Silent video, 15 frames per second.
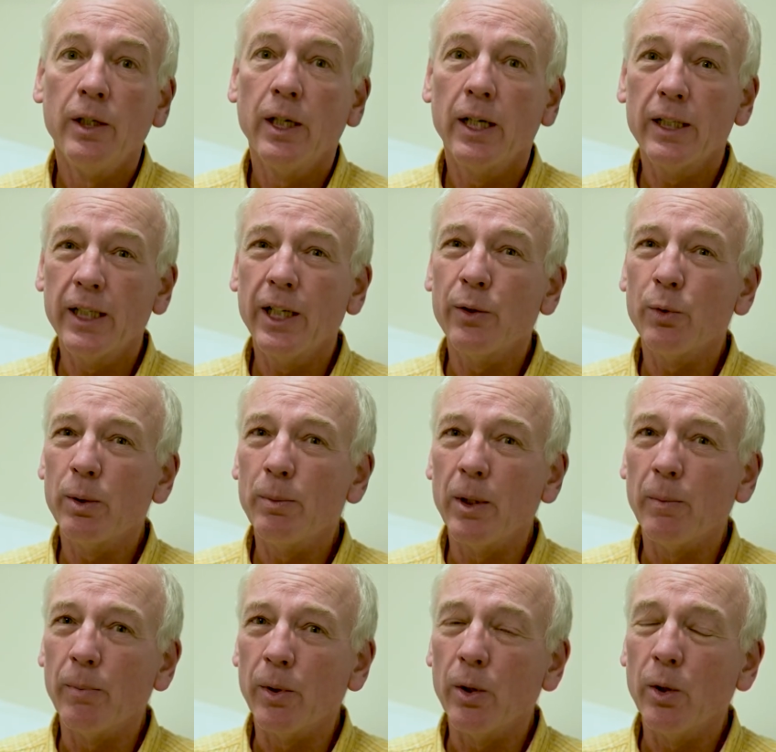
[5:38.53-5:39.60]
Again,
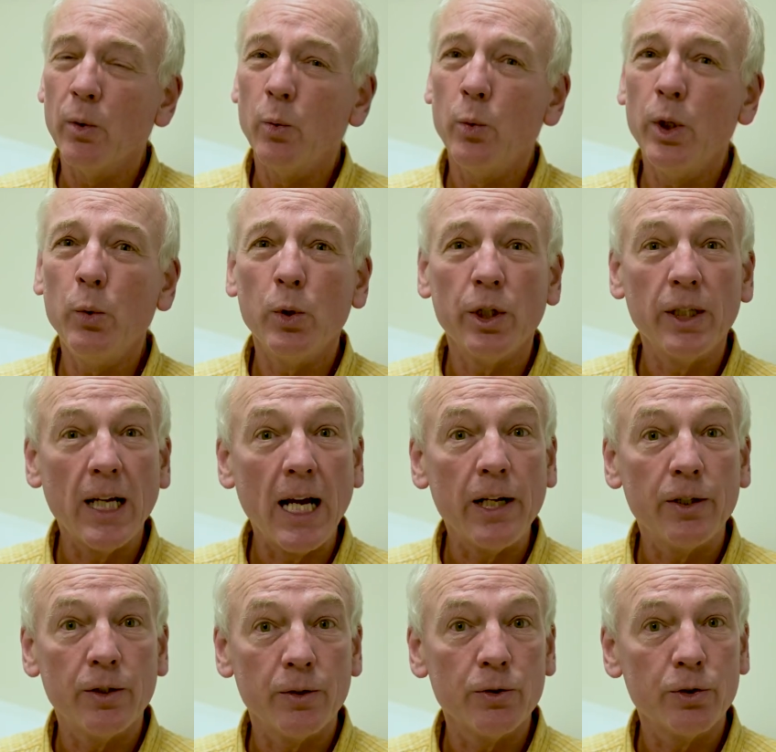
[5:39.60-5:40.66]
remember, we would
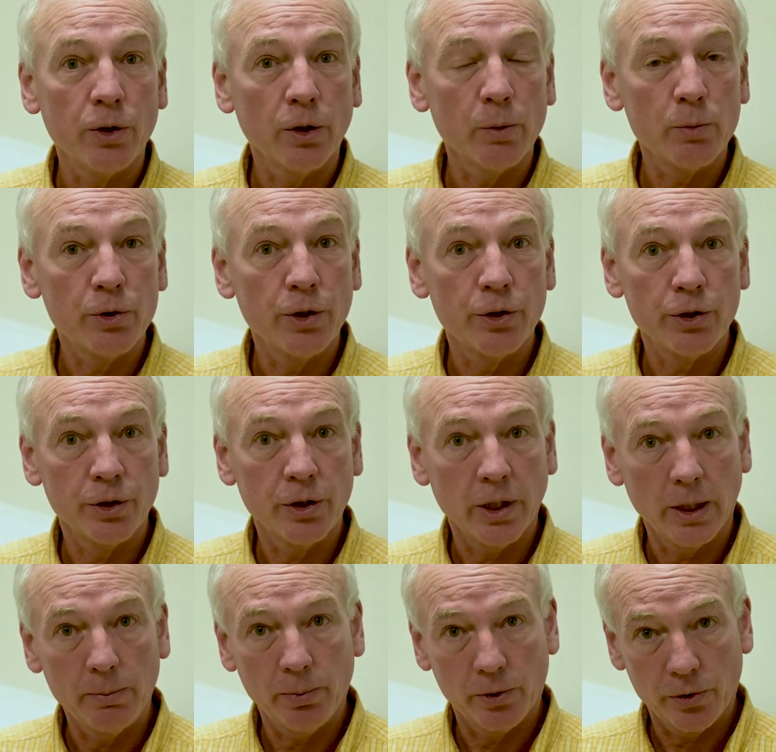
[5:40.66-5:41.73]
not do circumcision
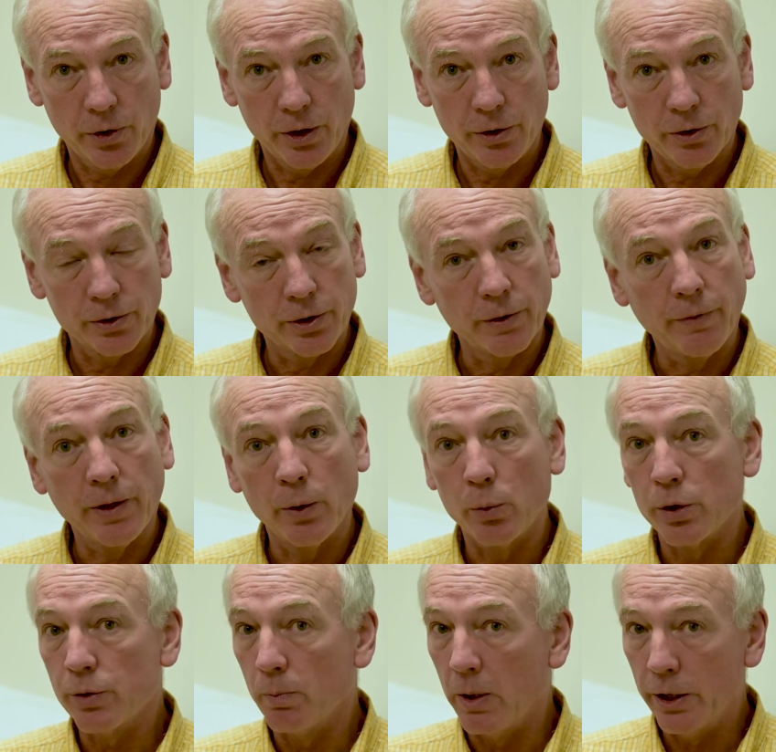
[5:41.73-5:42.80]
type procedures if there
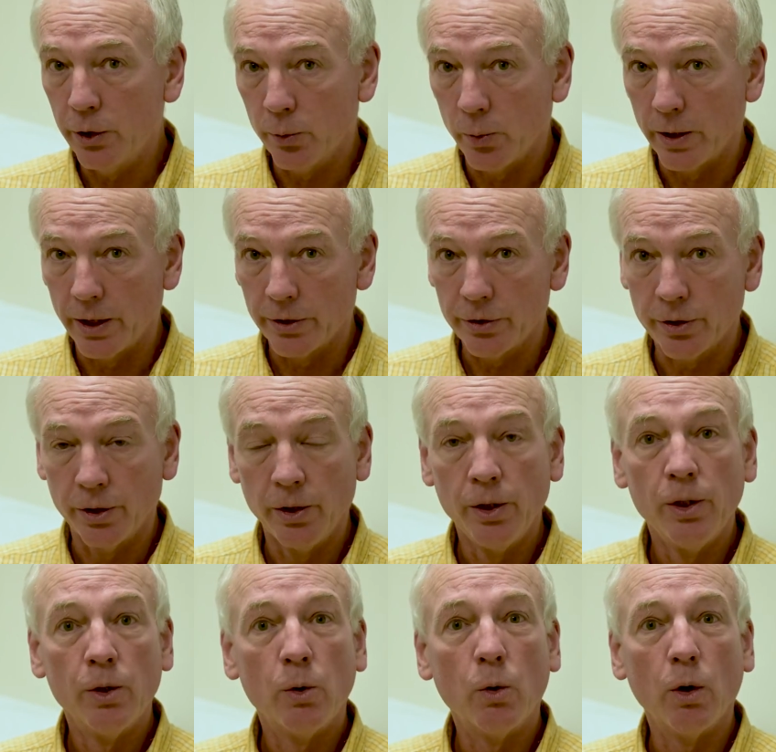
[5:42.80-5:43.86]
was much risk
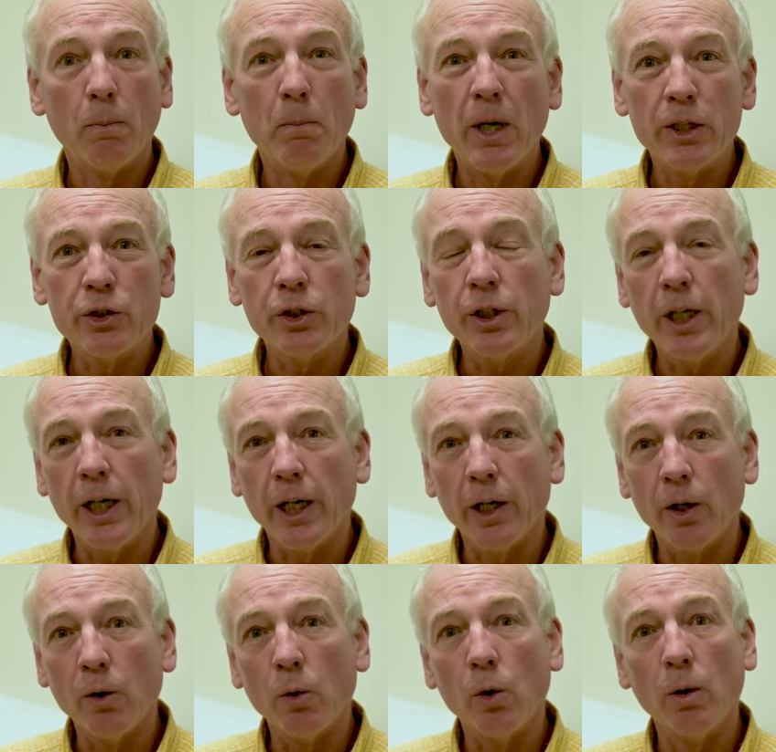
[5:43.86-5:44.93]
or much
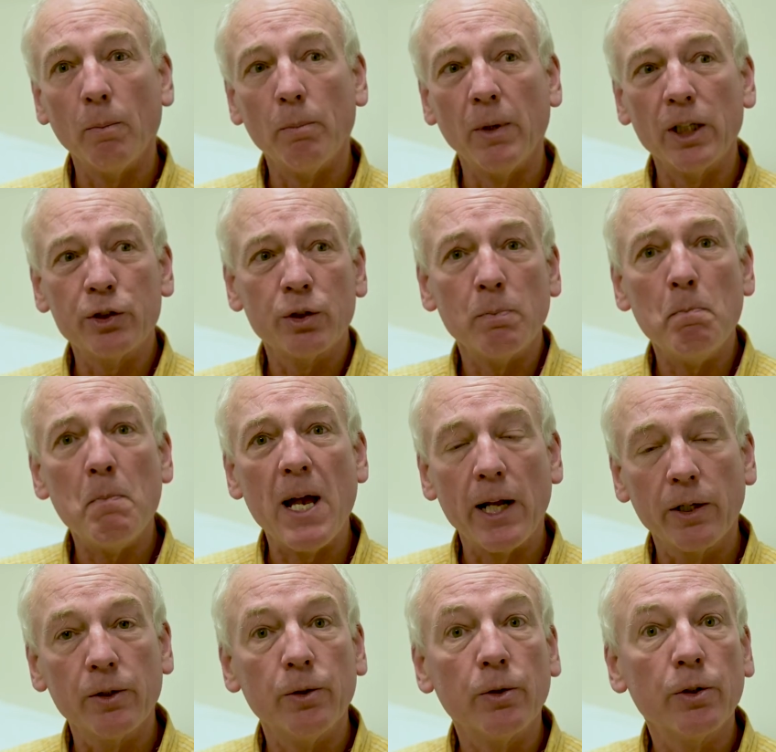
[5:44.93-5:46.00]
care or much
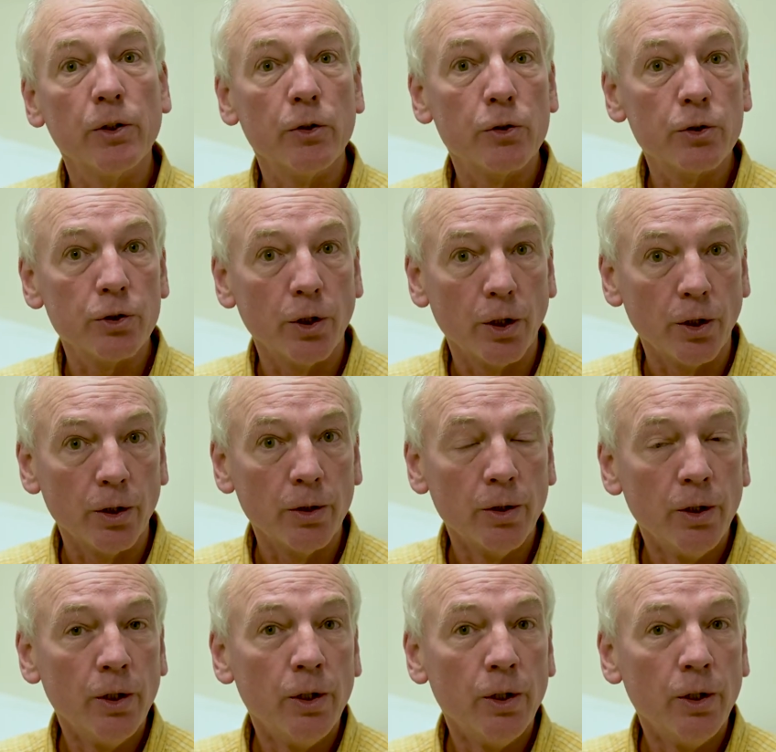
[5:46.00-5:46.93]
medical concern.